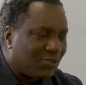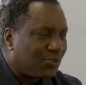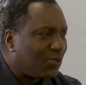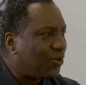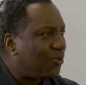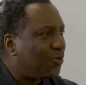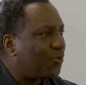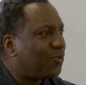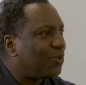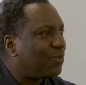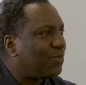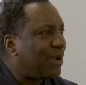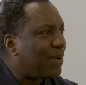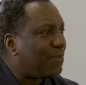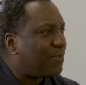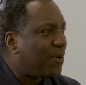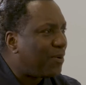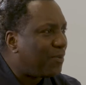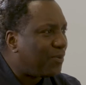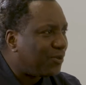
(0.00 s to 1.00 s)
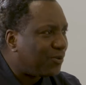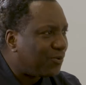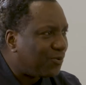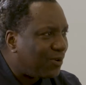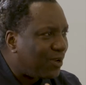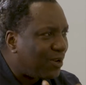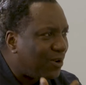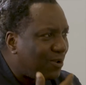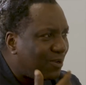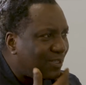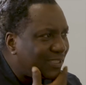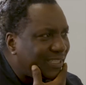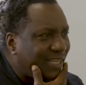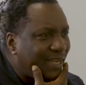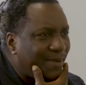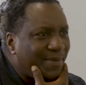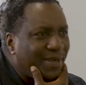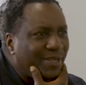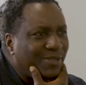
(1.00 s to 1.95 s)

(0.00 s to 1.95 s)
struggled with my purpose for a long time.